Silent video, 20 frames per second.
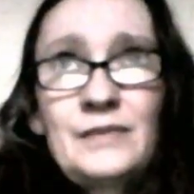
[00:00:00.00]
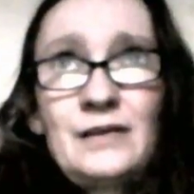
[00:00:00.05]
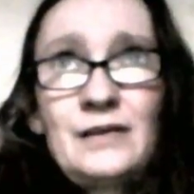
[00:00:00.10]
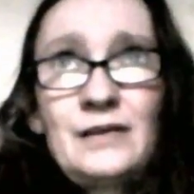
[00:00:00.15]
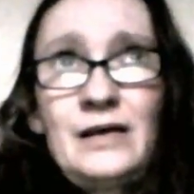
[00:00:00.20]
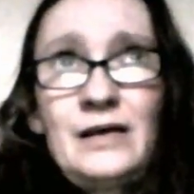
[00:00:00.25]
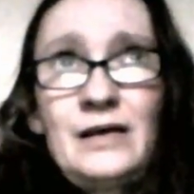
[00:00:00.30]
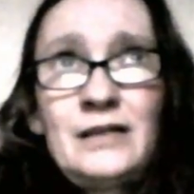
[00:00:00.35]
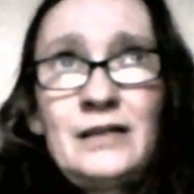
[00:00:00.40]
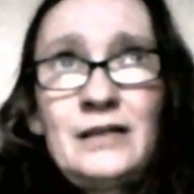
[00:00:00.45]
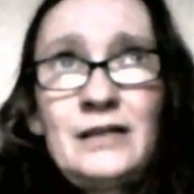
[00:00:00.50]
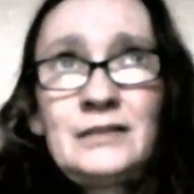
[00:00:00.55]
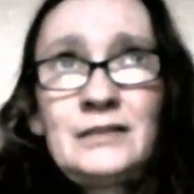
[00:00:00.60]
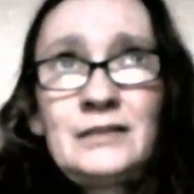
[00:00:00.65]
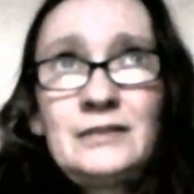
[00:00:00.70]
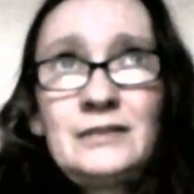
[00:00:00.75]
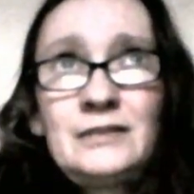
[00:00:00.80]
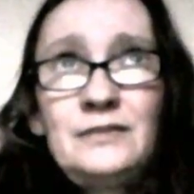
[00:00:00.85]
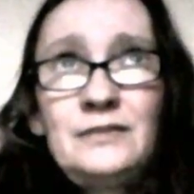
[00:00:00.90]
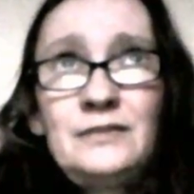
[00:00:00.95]
And
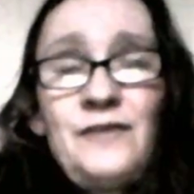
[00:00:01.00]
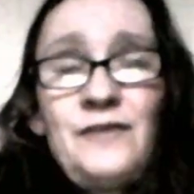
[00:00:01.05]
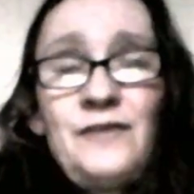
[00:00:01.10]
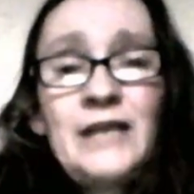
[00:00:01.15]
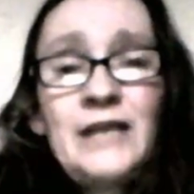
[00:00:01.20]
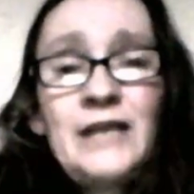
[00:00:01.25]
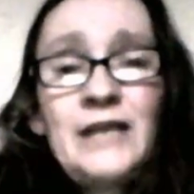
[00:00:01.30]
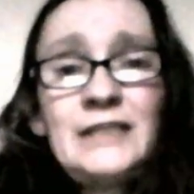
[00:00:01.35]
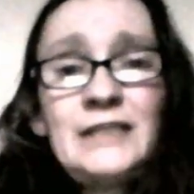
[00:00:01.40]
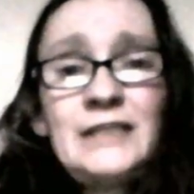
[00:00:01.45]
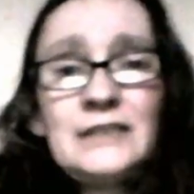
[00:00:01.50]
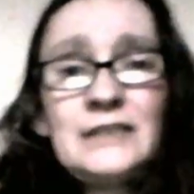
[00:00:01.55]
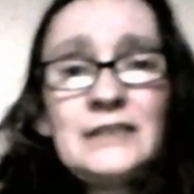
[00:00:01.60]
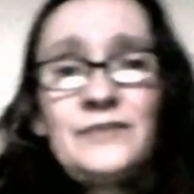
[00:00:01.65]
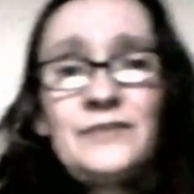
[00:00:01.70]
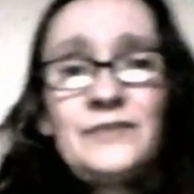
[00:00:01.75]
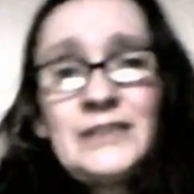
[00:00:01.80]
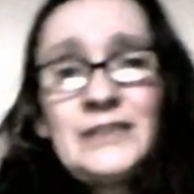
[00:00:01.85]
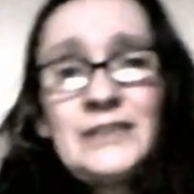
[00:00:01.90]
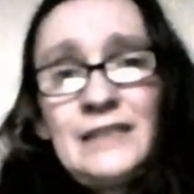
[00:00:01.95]
the fact is, if
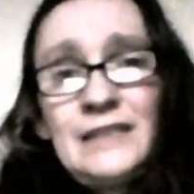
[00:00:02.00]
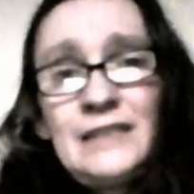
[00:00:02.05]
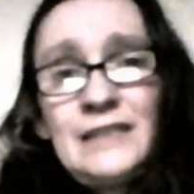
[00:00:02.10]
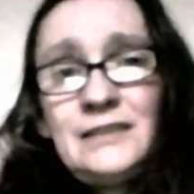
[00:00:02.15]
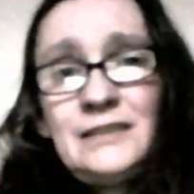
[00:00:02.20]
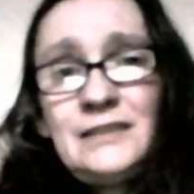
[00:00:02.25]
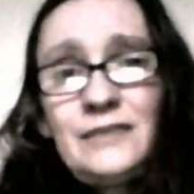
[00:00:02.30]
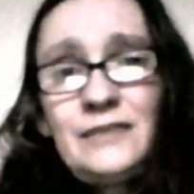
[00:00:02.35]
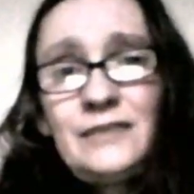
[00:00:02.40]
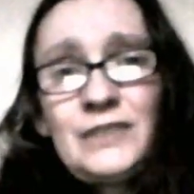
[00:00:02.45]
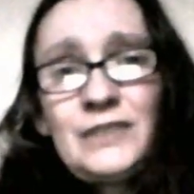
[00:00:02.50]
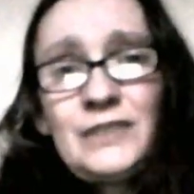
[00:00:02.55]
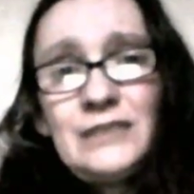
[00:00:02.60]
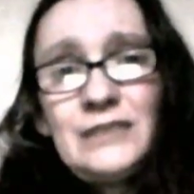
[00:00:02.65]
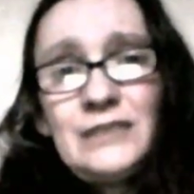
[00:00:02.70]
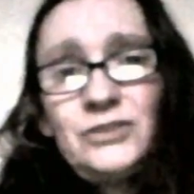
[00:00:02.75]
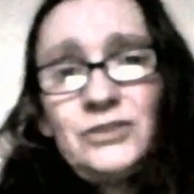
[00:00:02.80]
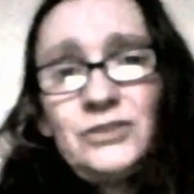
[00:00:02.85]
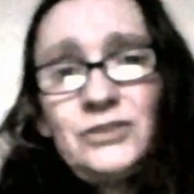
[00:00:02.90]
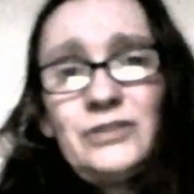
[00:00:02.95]
I
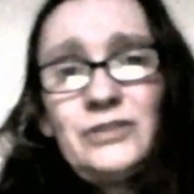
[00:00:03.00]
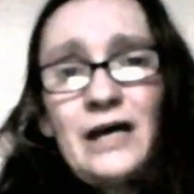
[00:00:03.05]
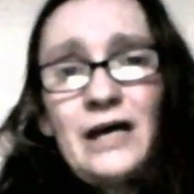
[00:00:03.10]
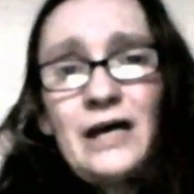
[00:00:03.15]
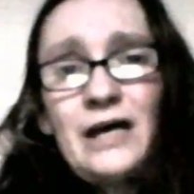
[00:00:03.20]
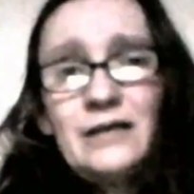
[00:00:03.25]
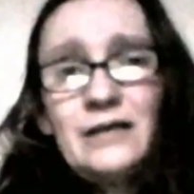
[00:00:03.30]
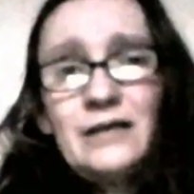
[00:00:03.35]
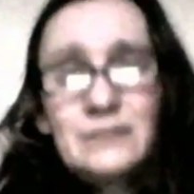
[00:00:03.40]
didn't do that,